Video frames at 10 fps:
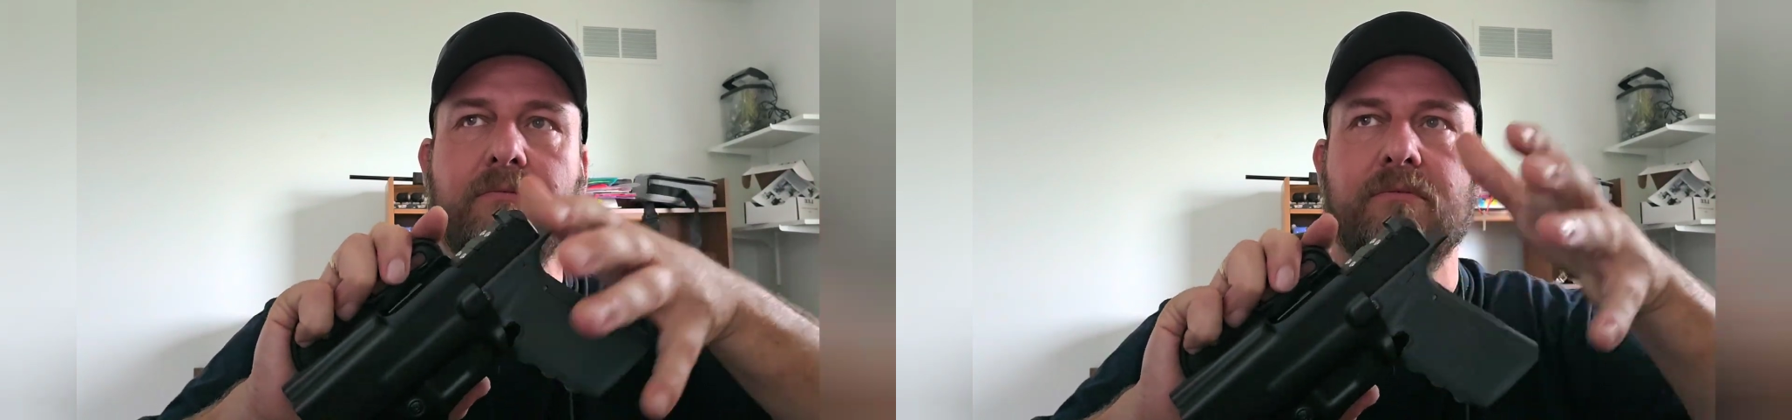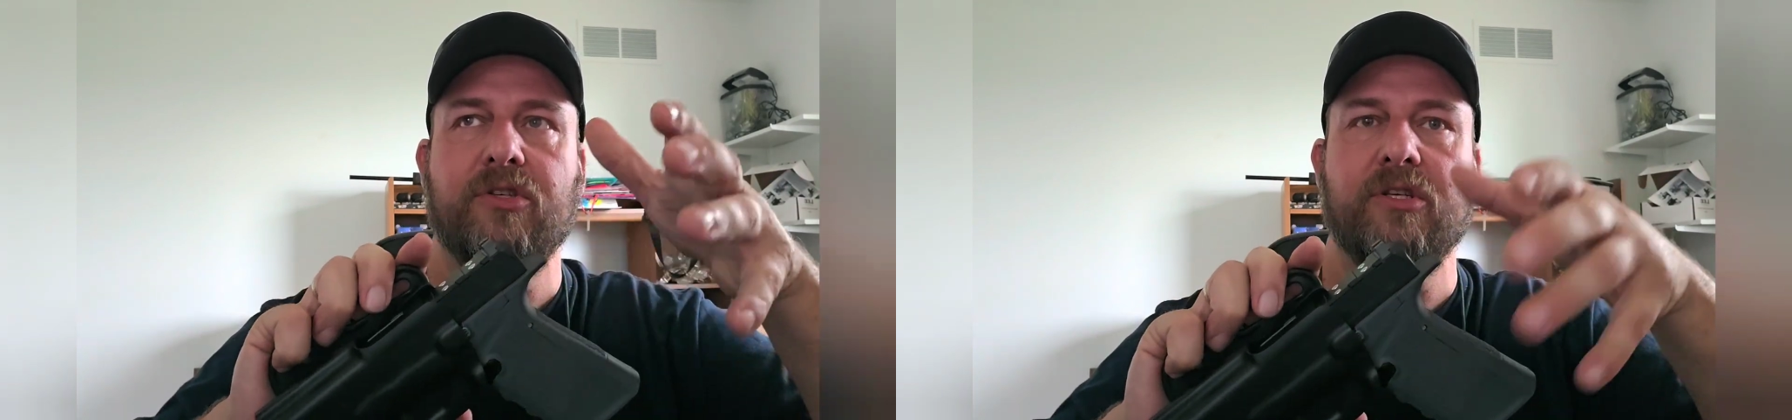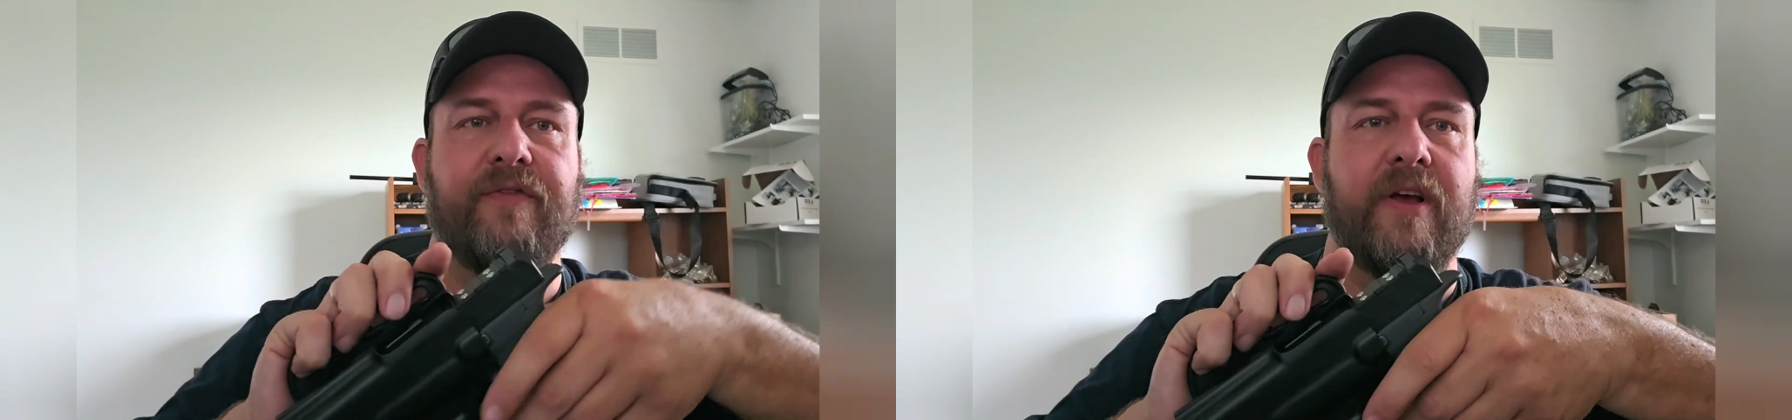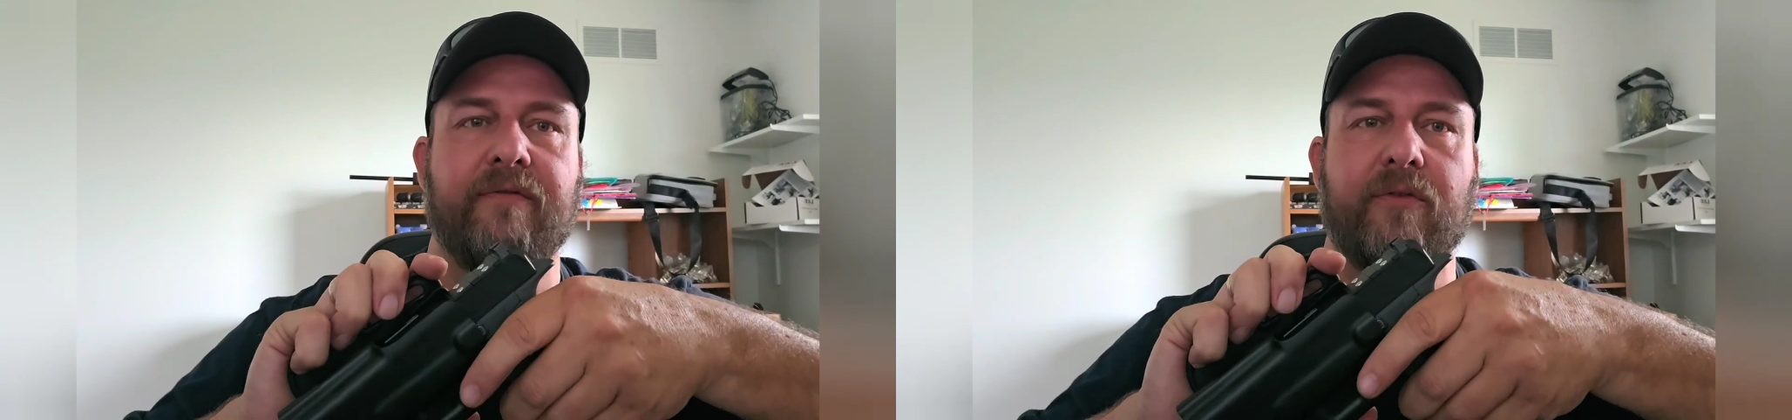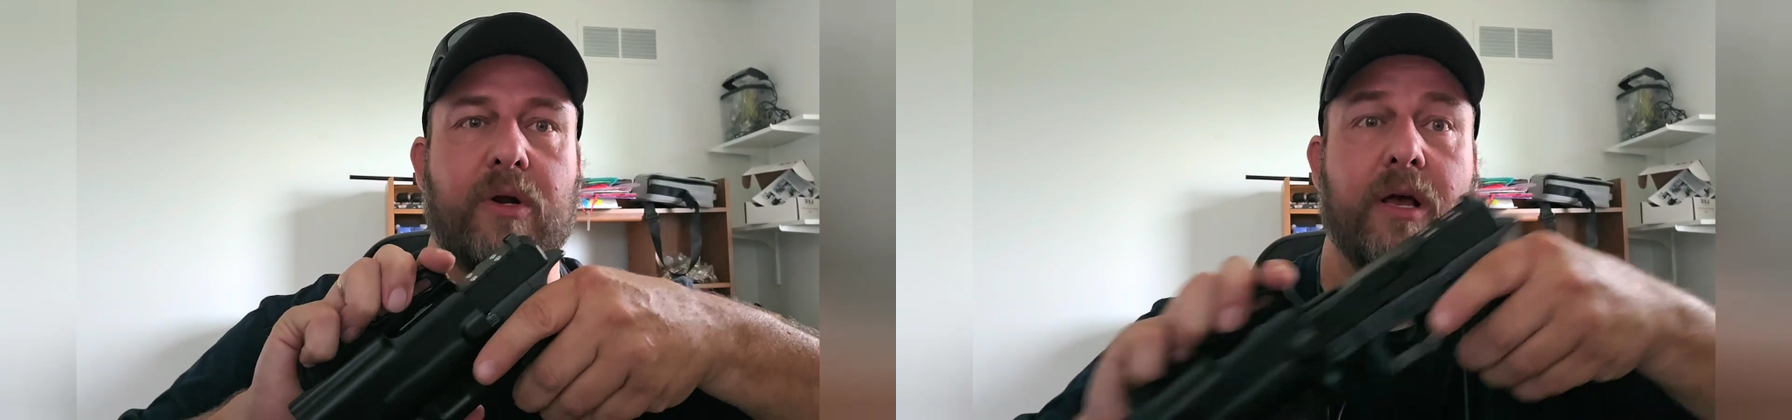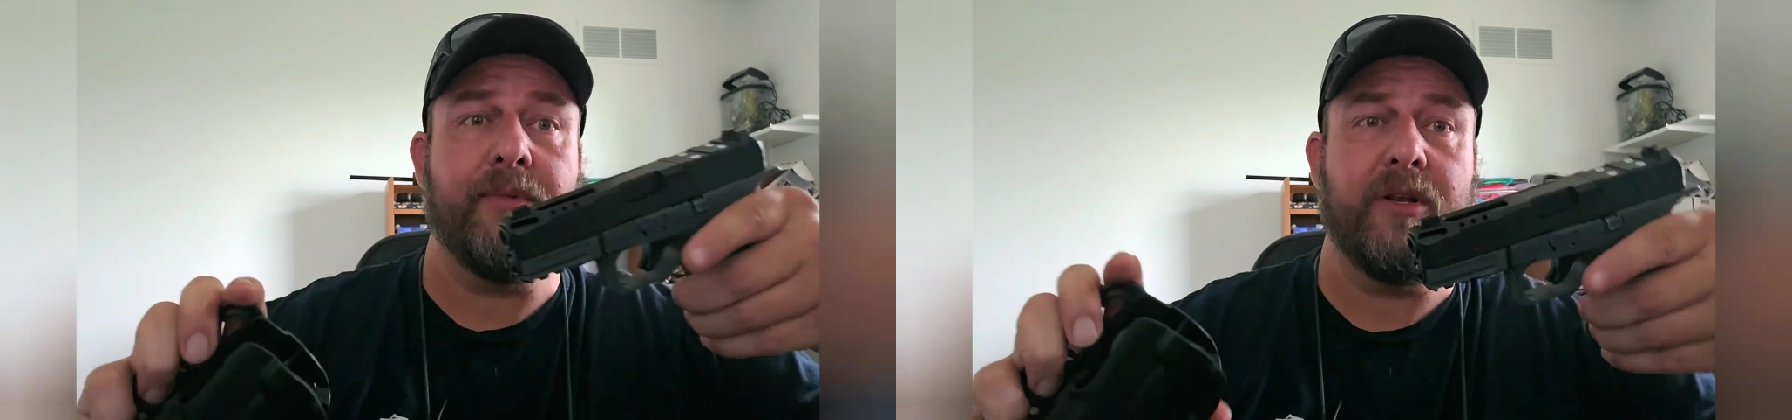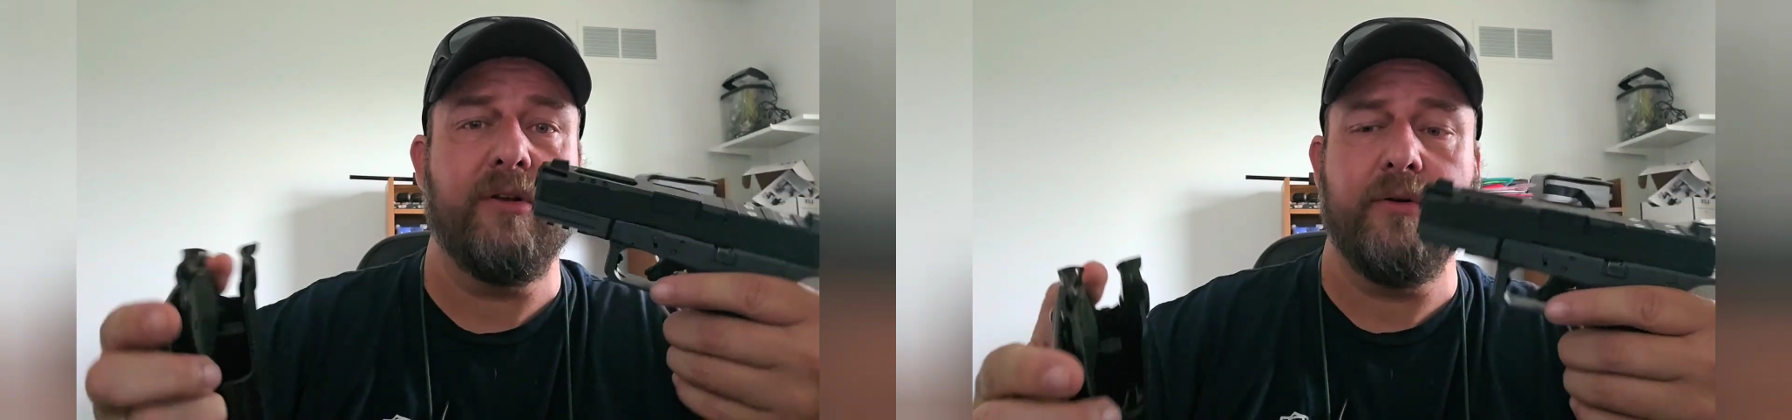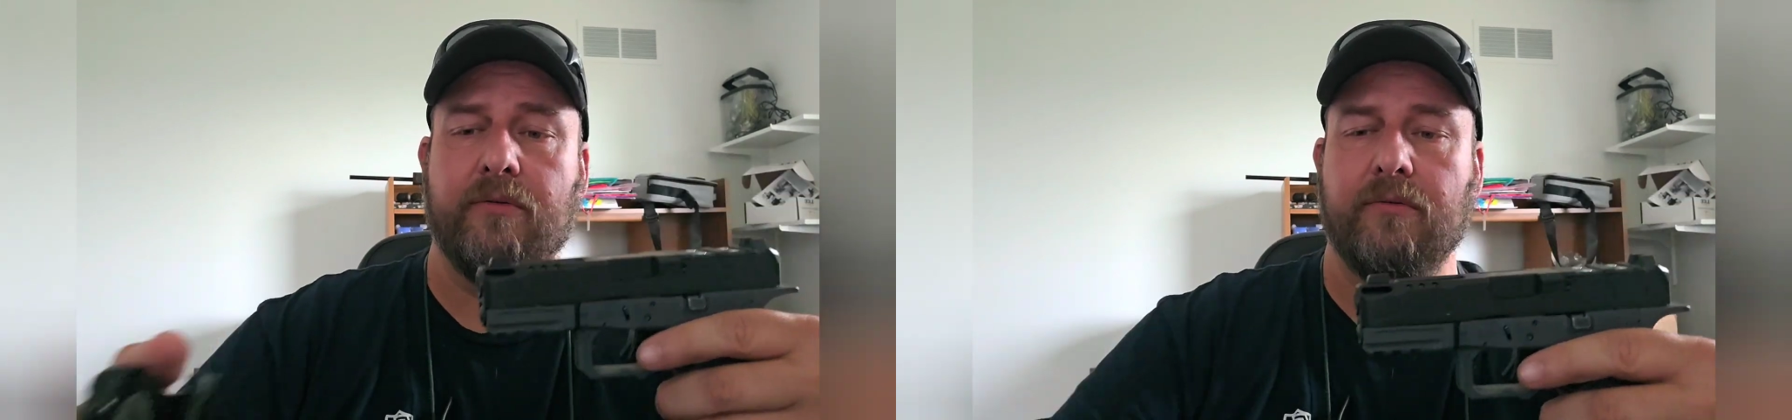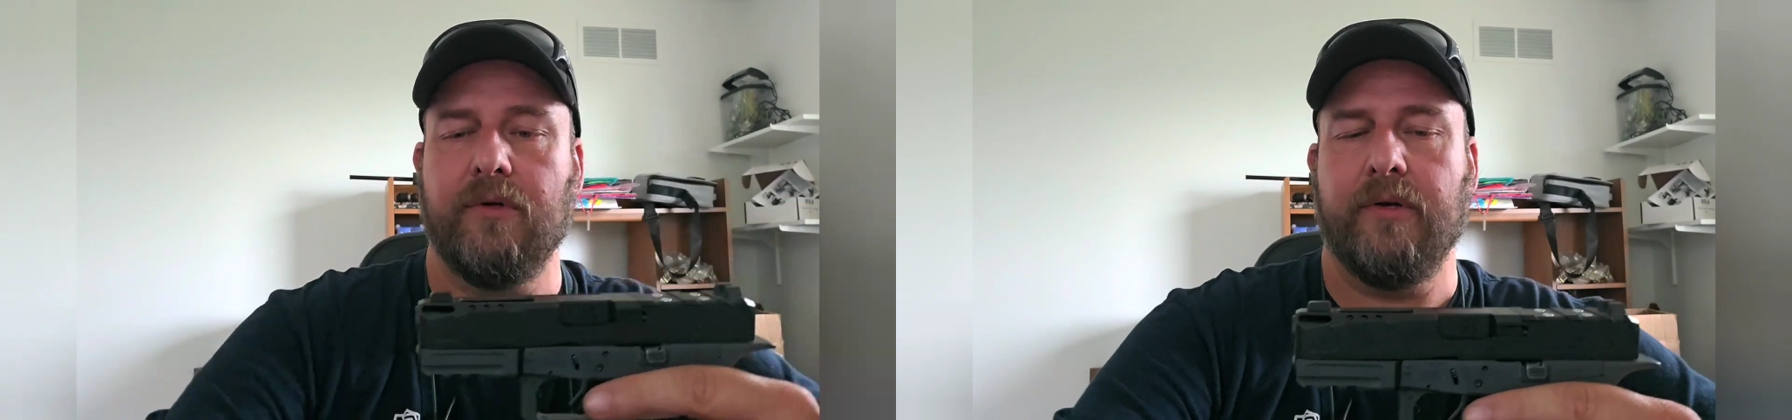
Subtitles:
just fine for what I'm going to do.